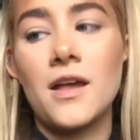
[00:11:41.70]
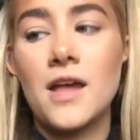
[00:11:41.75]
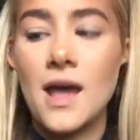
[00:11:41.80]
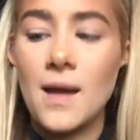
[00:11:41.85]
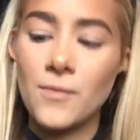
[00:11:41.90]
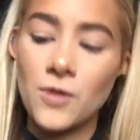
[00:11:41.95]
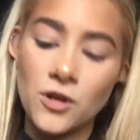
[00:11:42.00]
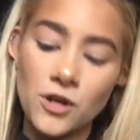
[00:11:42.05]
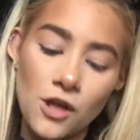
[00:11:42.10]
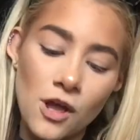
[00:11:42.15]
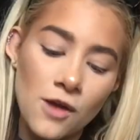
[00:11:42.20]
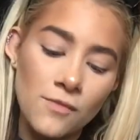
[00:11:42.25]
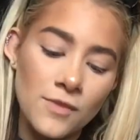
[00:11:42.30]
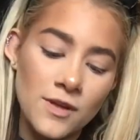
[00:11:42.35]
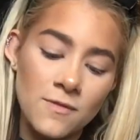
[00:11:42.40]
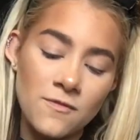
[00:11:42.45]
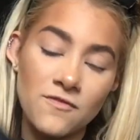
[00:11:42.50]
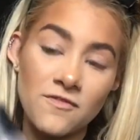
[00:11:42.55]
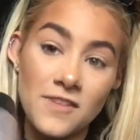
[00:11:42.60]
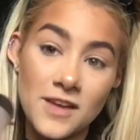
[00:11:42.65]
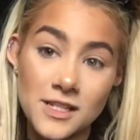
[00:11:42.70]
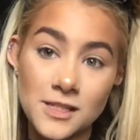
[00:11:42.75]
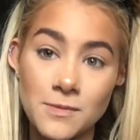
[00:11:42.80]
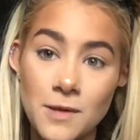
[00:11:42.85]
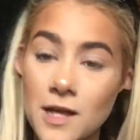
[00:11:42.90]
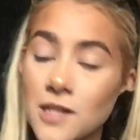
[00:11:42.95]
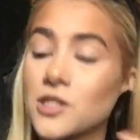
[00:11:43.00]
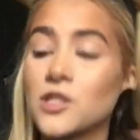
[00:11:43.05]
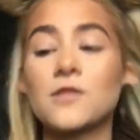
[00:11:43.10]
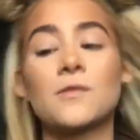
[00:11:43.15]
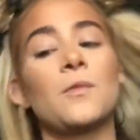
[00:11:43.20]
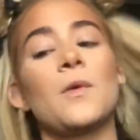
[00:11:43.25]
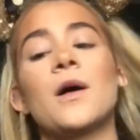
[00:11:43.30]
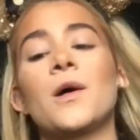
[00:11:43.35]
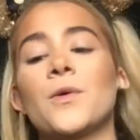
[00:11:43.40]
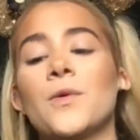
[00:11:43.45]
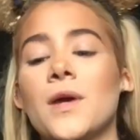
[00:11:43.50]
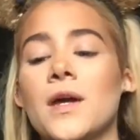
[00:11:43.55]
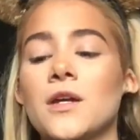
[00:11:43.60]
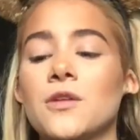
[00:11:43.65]
Okay, I'm going to go in with Fix Plus just
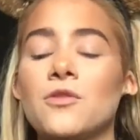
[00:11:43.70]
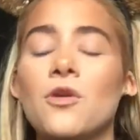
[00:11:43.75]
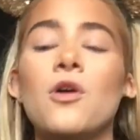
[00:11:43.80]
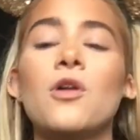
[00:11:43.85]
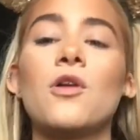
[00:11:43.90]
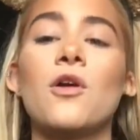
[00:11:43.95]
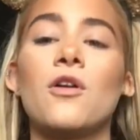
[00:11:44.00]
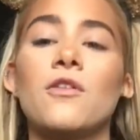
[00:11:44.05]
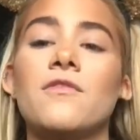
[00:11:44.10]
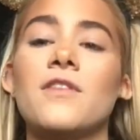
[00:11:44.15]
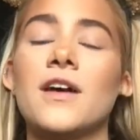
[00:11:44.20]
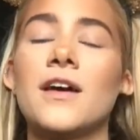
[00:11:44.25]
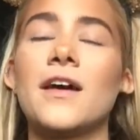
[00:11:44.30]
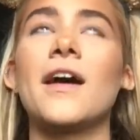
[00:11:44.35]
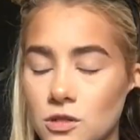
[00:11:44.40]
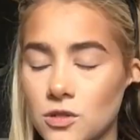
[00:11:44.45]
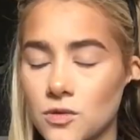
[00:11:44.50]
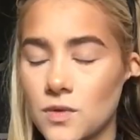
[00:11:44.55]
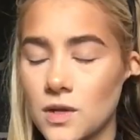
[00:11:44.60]
well quick. Not a lot of it, just